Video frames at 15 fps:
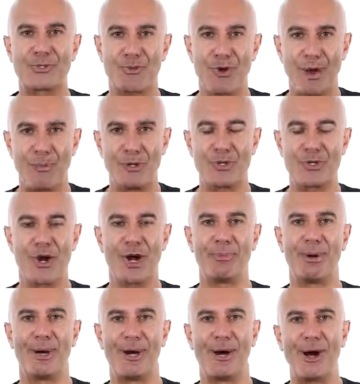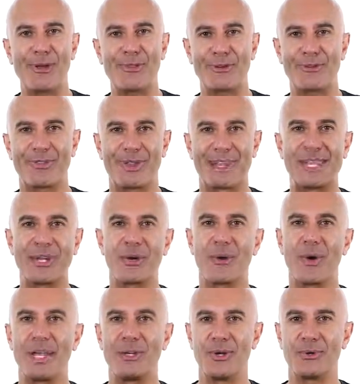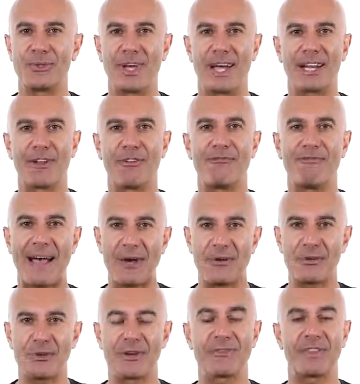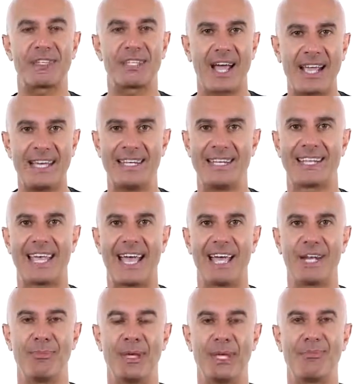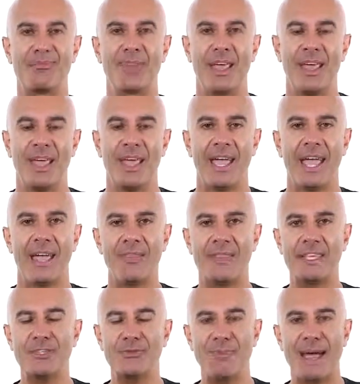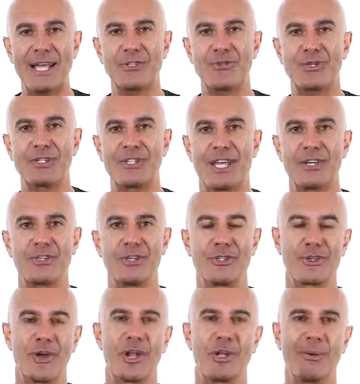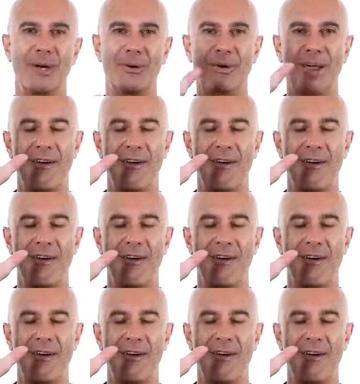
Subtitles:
Sharma, author of The Leader Who Had No Title, founder of the Titan Academy. And this mastery session is all about